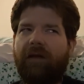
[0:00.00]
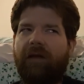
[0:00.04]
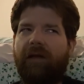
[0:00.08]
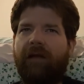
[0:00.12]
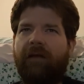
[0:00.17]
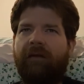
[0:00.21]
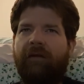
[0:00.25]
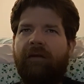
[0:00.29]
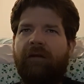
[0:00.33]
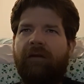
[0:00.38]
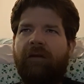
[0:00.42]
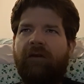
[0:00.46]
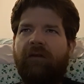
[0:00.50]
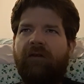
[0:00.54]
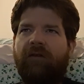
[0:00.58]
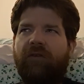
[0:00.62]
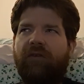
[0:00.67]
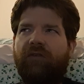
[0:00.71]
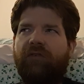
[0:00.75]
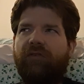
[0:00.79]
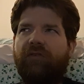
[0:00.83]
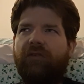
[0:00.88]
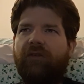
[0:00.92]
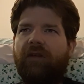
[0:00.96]
and
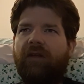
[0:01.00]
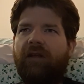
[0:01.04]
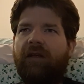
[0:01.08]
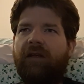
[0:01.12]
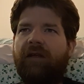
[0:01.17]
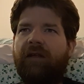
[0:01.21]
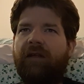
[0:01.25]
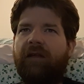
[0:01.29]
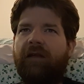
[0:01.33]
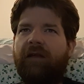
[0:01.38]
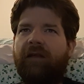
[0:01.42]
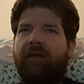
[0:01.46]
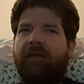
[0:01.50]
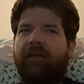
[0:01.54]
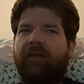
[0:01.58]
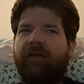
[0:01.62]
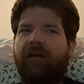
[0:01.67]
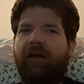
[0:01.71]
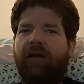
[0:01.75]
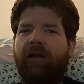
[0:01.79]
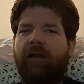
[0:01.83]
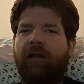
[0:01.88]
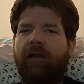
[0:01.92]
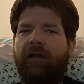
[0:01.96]
it's
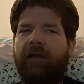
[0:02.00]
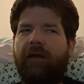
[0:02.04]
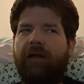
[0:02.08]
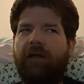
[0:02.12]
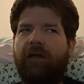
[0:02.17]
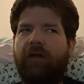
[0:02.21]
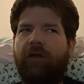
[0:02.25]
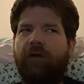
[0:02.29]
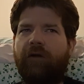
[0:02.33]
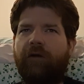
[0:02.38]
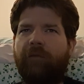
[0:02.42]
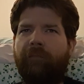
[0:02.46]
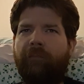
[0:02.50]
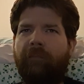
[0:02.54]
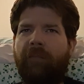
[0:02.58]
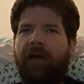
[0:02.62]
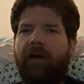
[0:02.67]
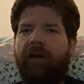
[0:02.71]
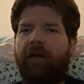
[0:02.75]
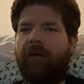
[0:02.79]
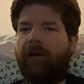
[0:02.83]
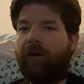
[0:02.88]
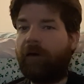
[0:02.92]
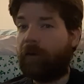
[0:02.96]
kind of like he could have
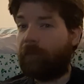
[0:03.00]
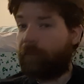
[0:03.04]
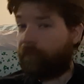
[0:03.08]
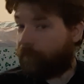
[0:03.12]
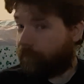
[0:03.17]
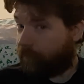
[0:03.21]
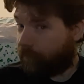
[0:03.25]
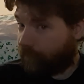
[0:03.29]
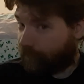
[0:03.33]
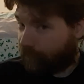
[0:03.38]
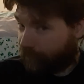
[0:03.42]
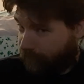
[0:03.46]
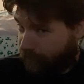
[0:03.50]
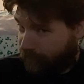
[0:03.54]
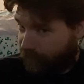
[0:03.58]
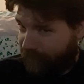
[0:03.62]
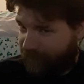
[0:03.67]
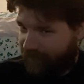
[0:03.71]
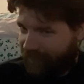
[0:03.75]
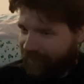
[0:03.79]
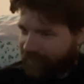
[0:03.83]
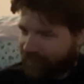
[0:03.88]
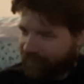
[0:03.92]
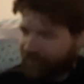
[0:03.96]
made it up.
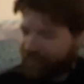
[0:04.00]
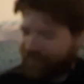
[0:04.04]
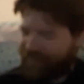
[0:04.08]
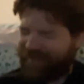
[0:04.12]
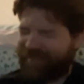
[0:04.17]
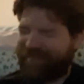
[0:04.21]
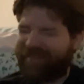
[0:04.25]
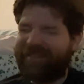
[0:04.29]
Like,